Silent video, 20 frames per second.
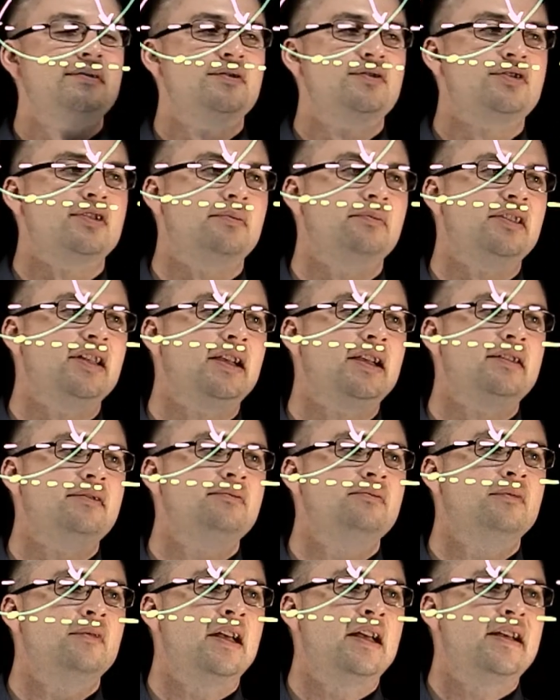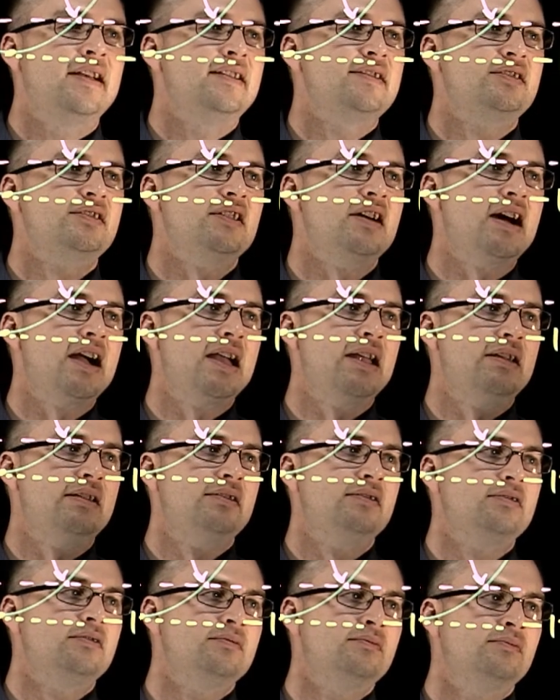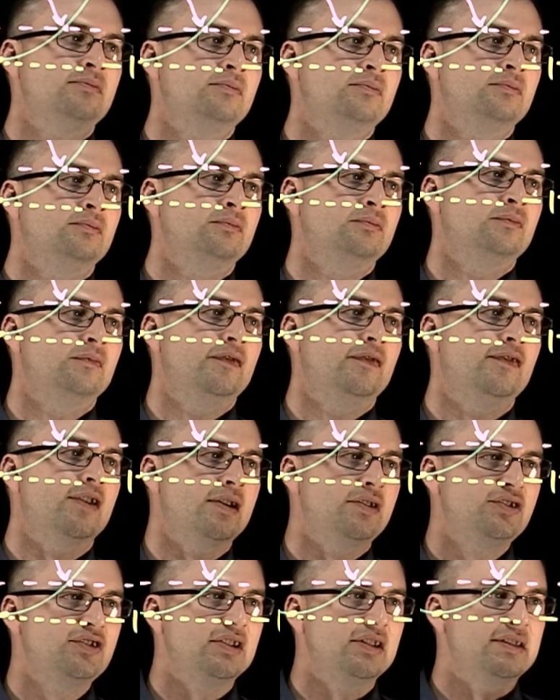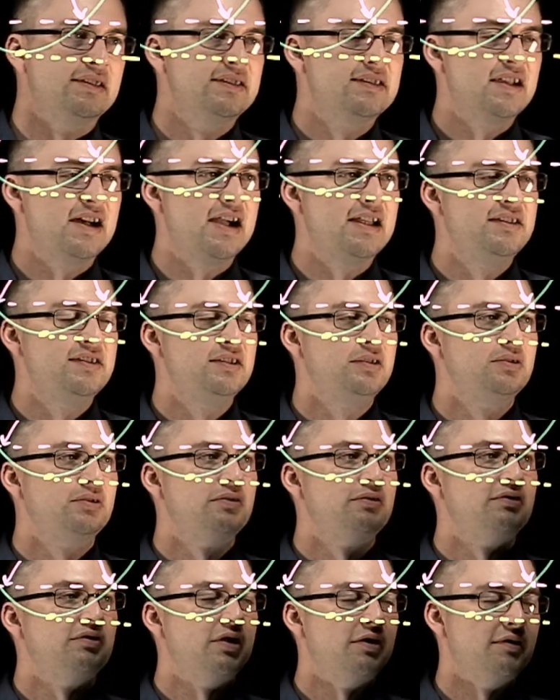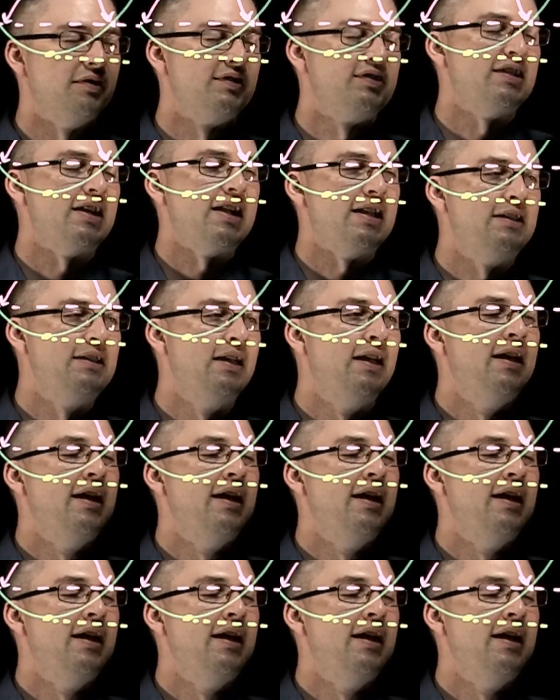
So I'm thinking sine function. Sine is equal, or sine